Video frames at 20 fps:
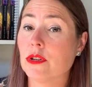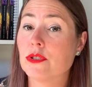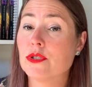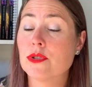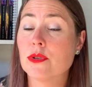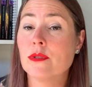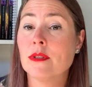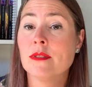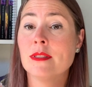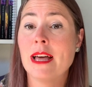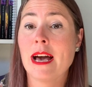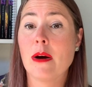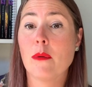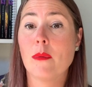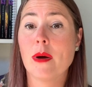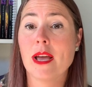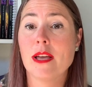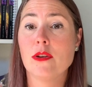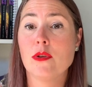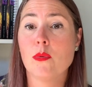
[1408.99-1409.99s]
so then that
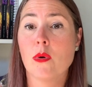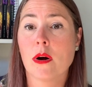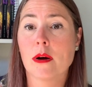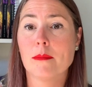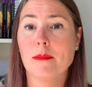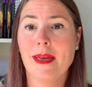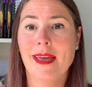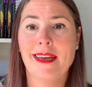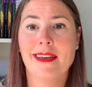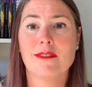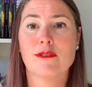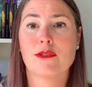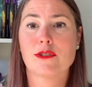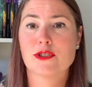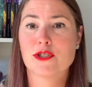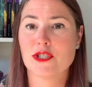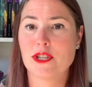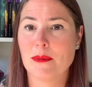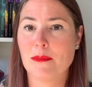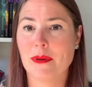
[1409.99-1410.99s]
way you aren't paying for
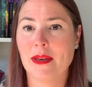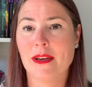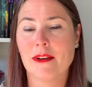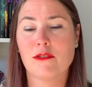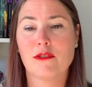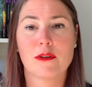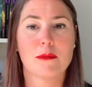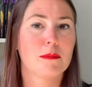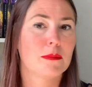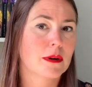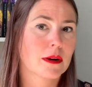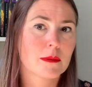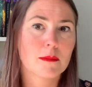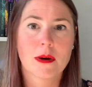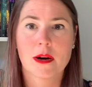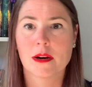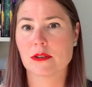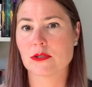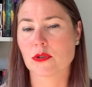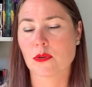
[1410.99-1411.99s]
shipping, for
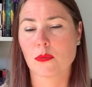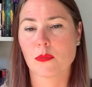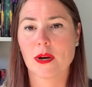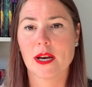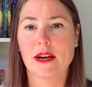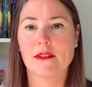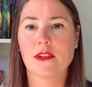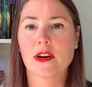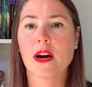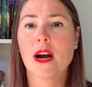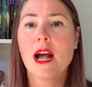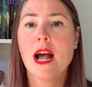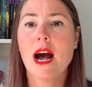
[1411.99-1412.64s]
bookmarks or whatever.